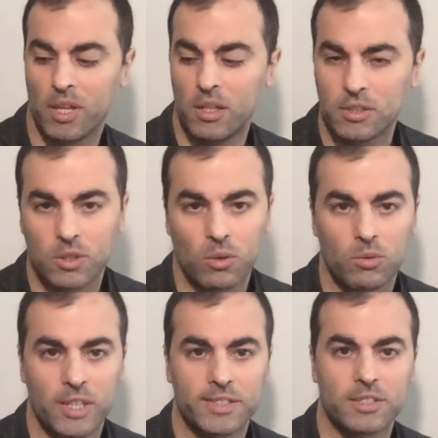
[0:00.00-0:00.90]
So
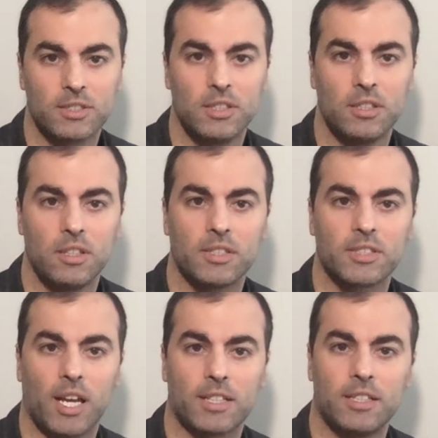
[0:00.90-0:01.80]
let's see
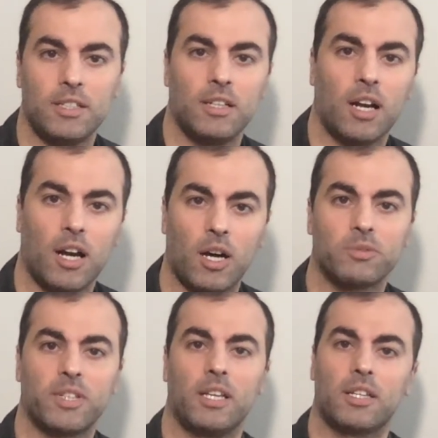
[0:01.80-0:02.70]
exactly how
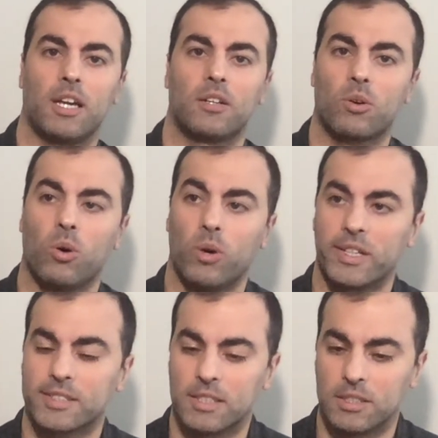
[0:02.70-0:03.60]
they can
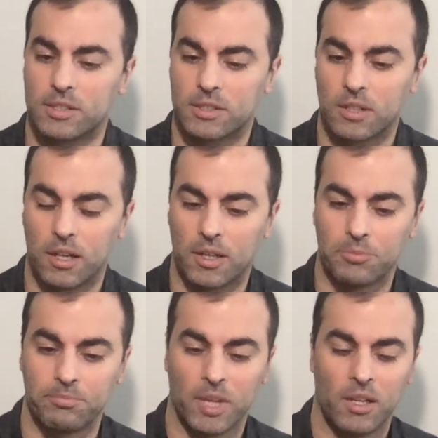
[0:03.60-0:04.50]
coexist.
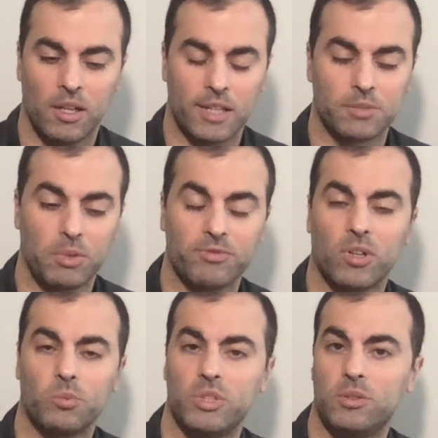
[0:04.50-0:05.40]
And before
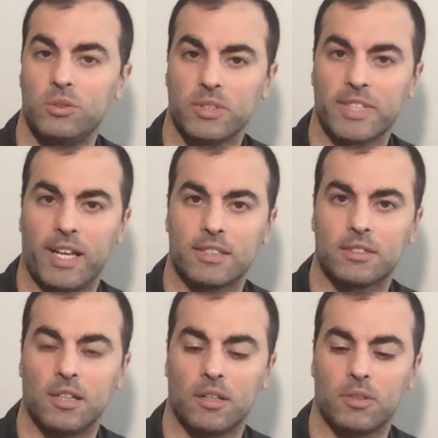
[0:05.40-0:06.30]
we do that,
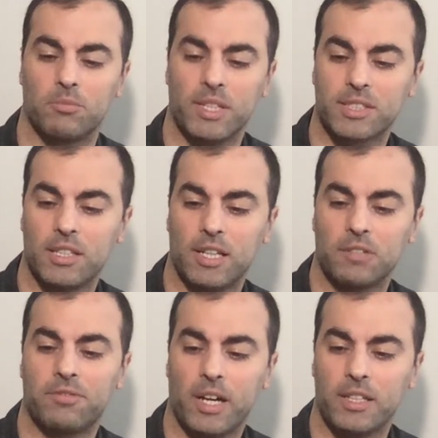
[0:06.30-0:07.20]
let's
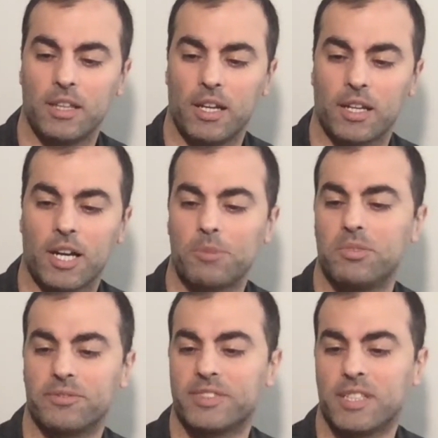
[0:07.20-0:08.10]
clarify a couple
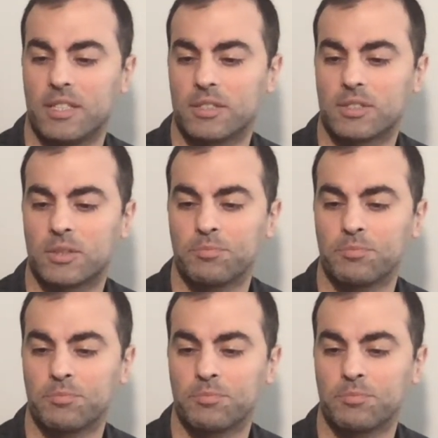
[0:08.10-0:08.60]
of things.